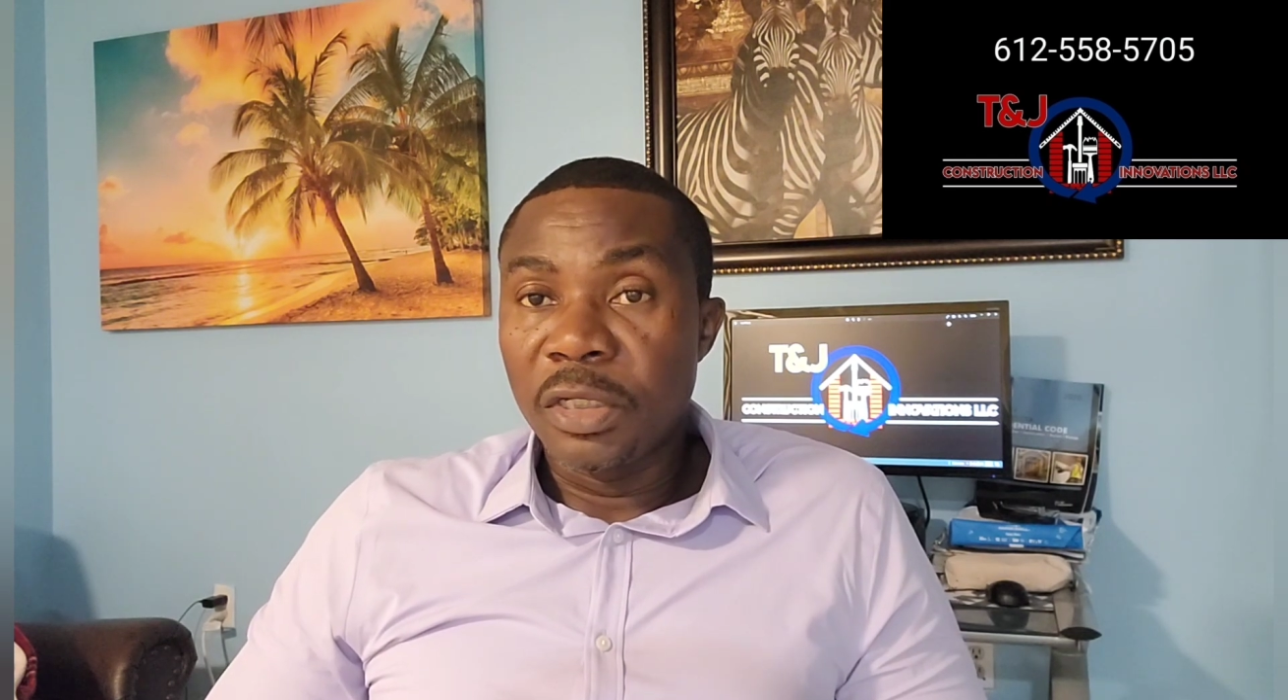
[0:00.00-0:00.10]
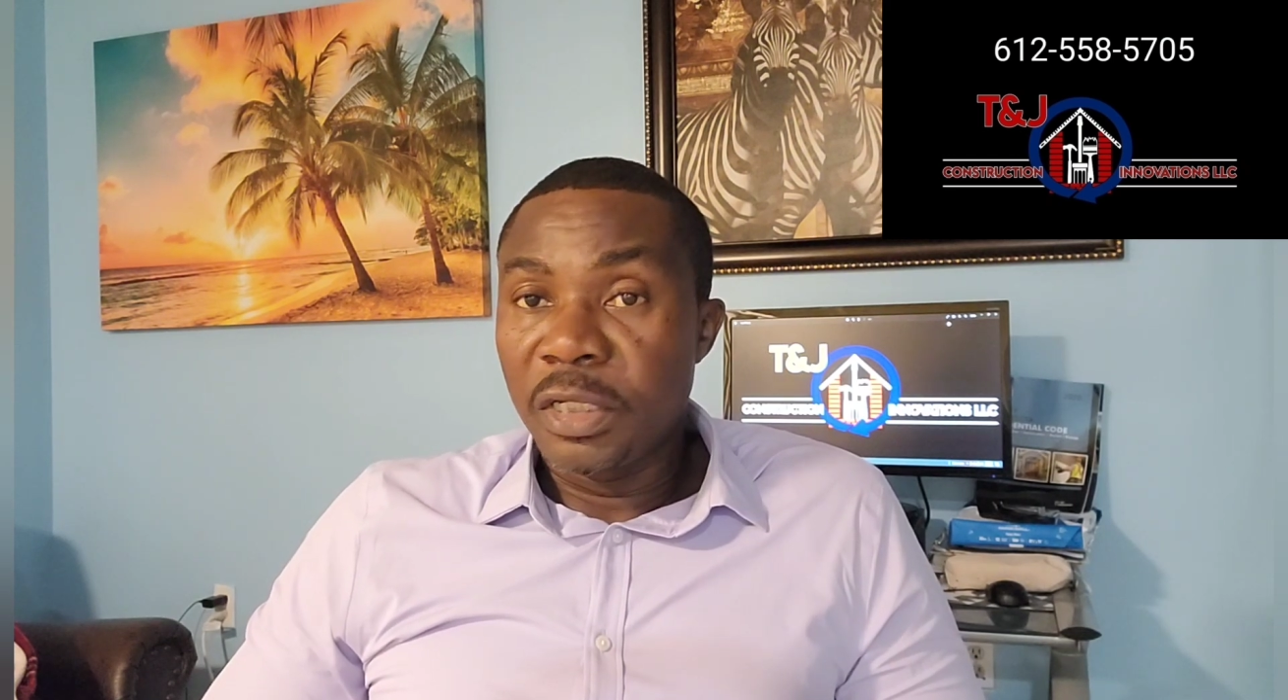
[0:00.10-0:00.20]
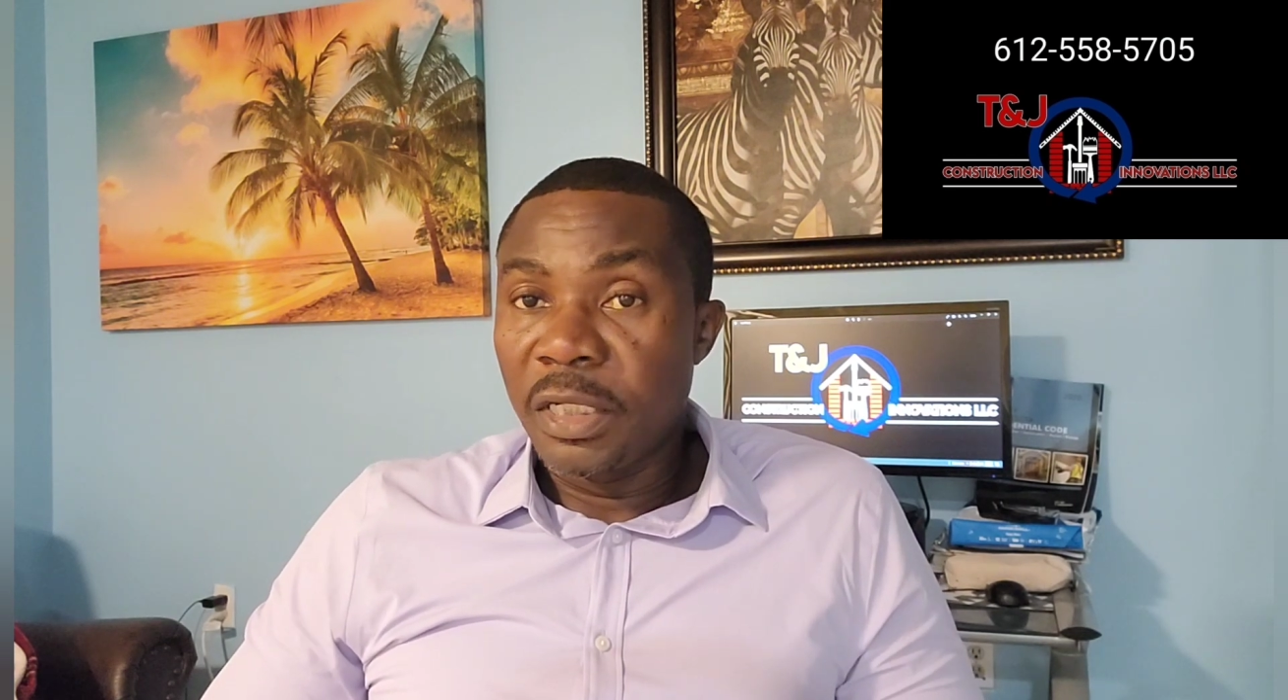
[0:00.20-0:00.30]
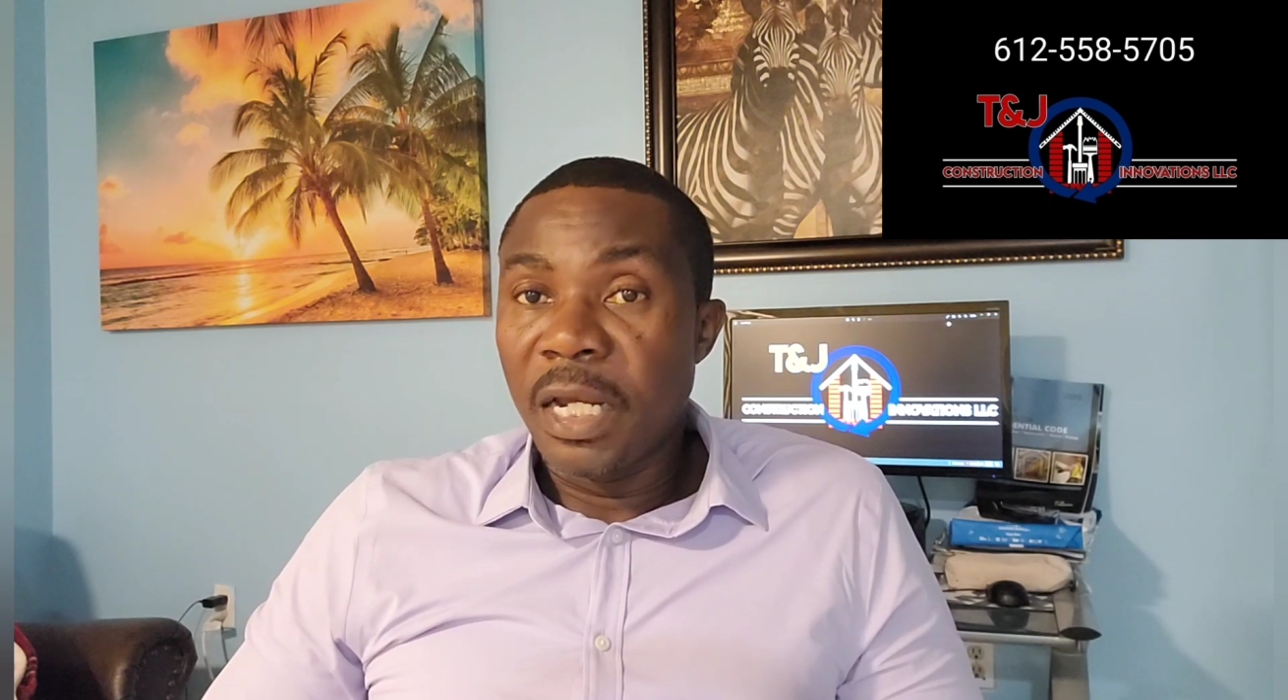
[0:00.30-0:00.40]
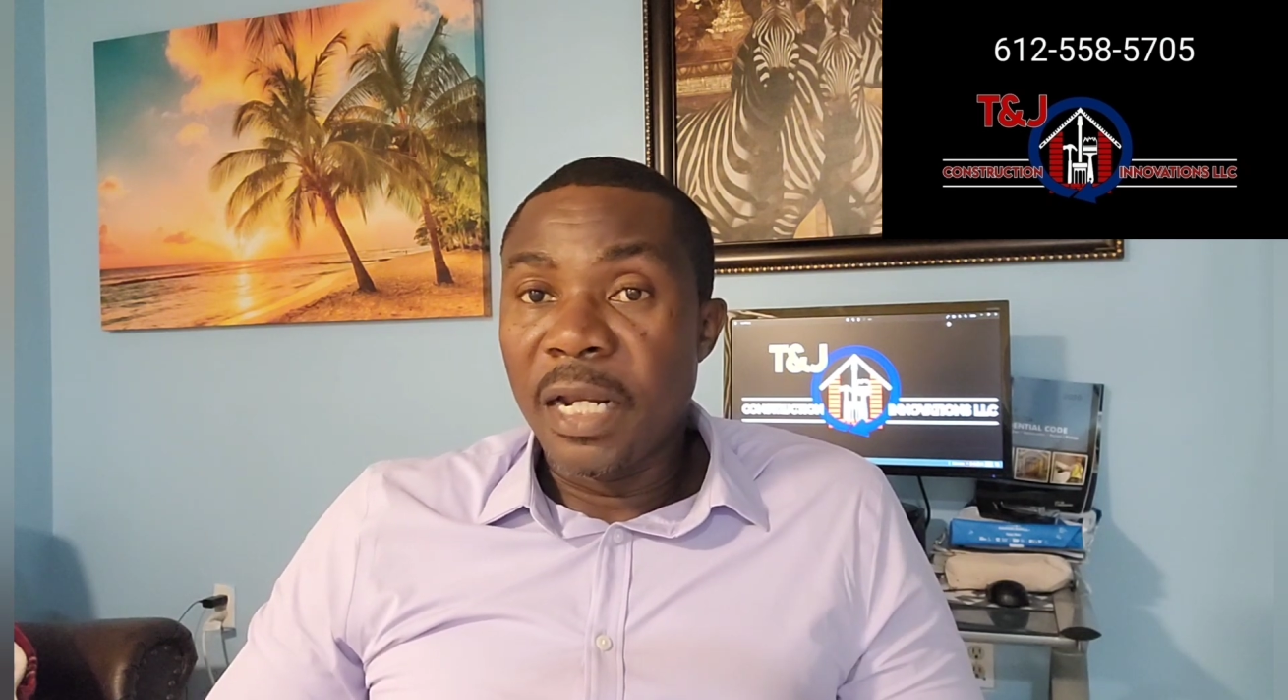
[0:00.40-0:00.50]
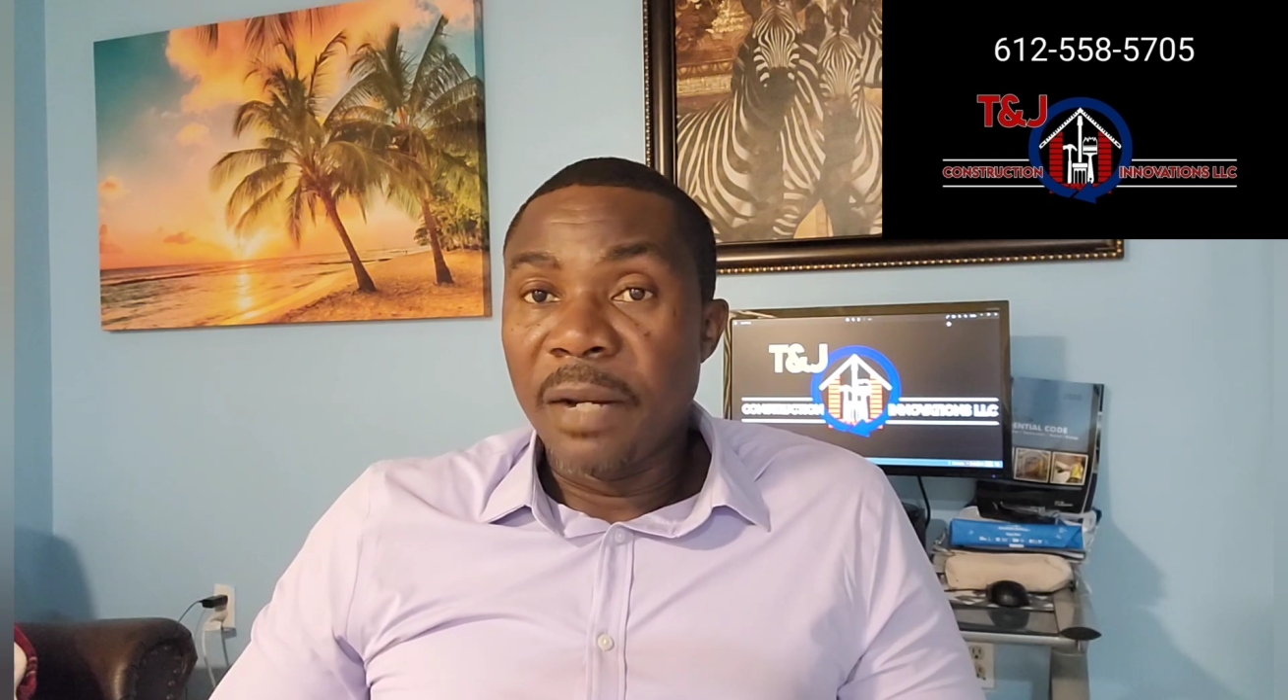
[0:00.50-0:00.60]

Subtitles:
you see how